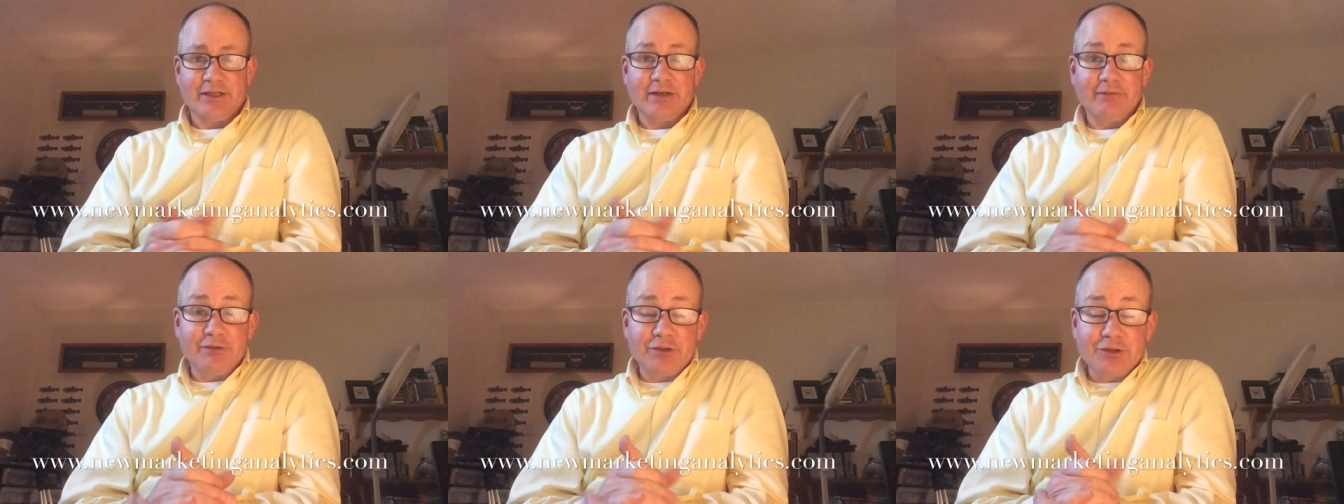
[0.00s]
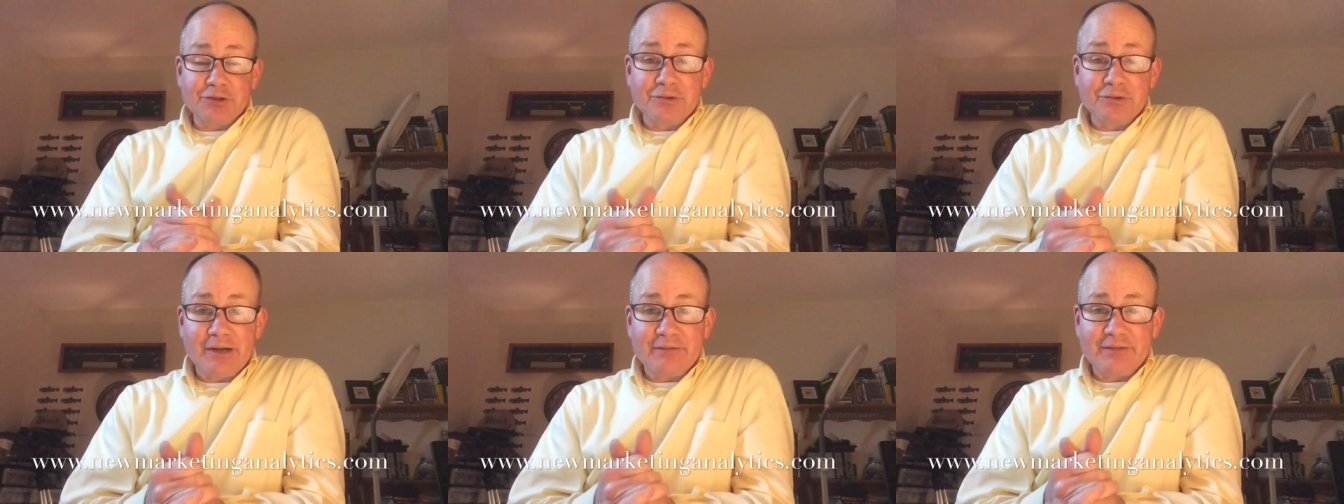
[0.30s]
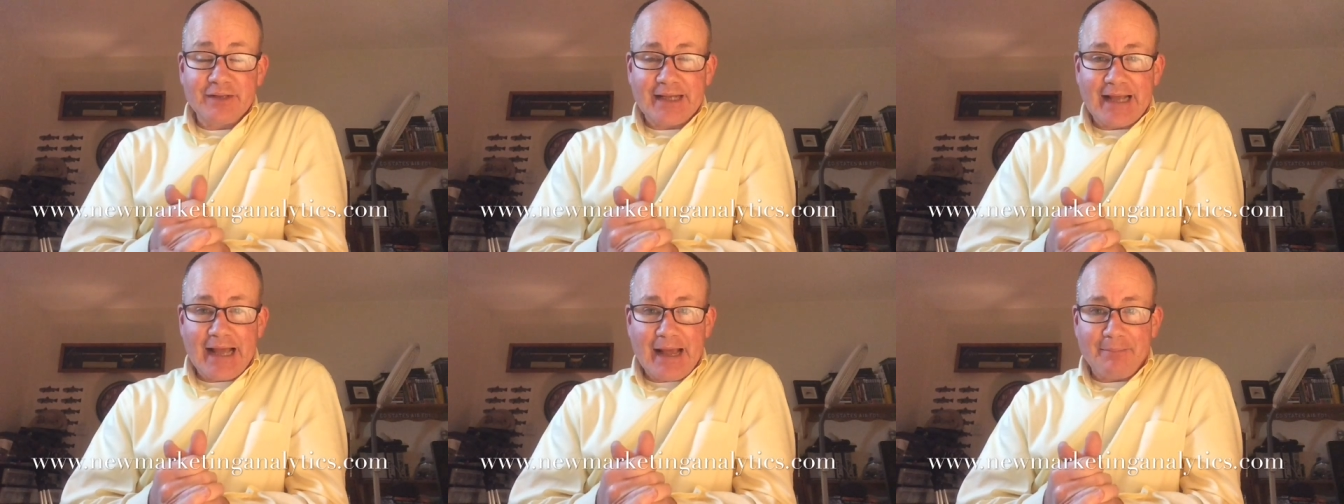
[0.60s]
And if you do
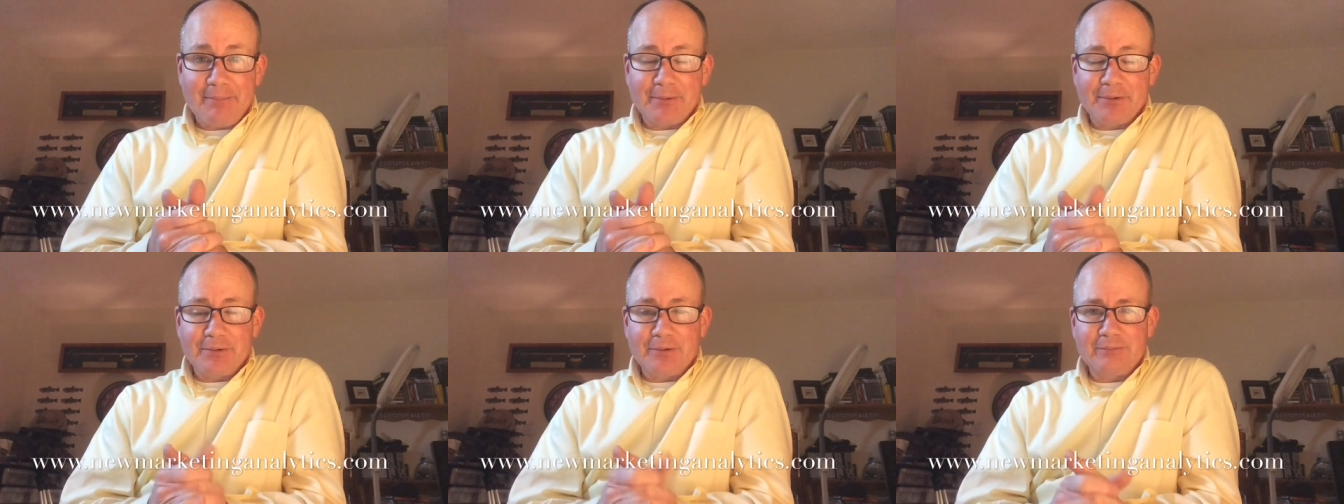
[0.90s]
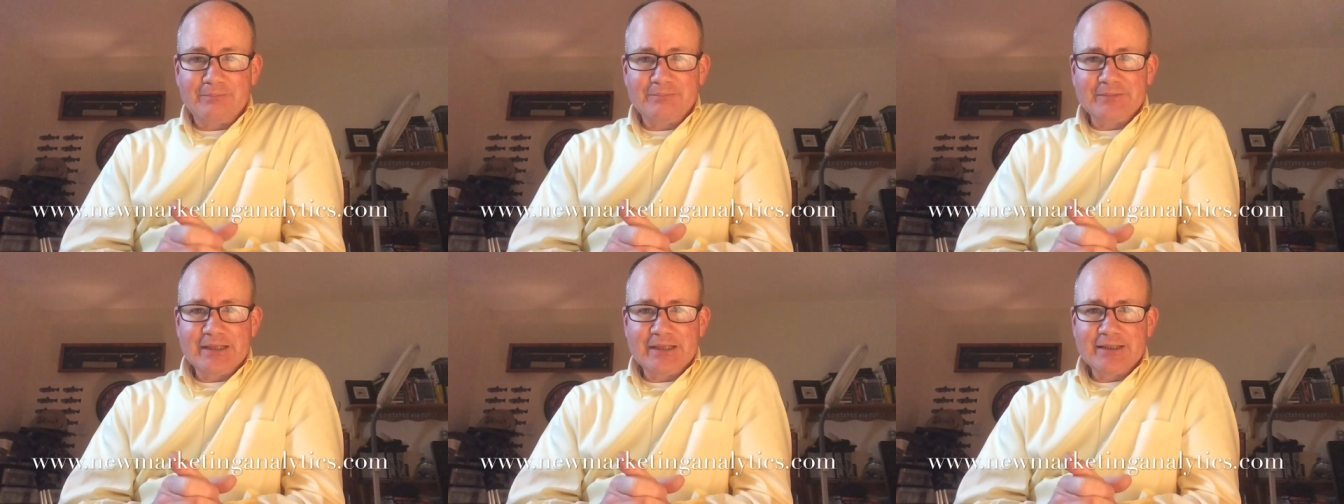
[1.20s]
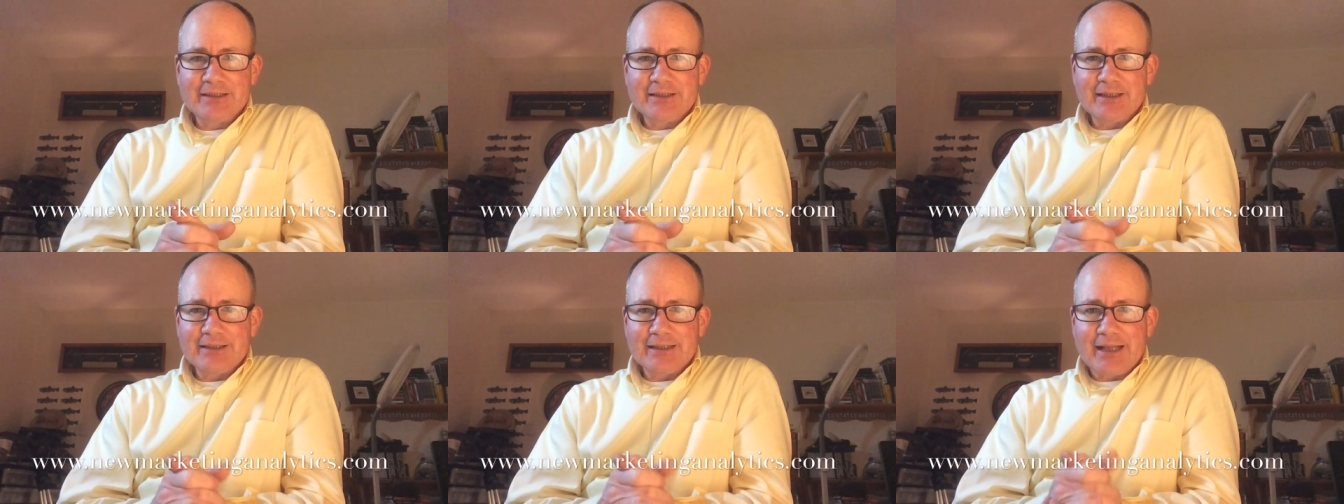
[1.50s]
have the capital,
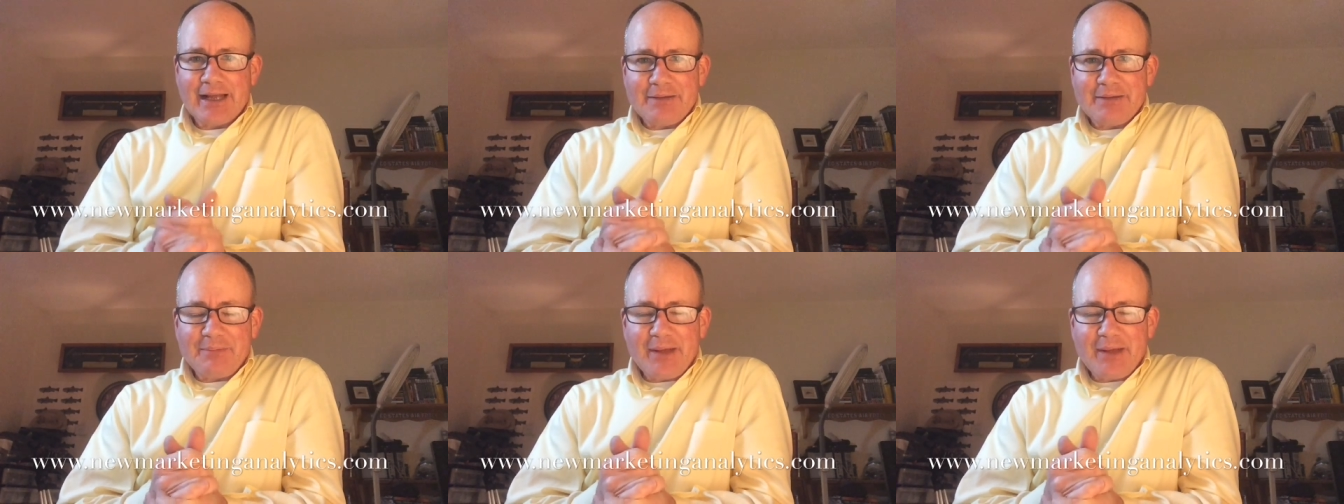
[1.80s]
a lot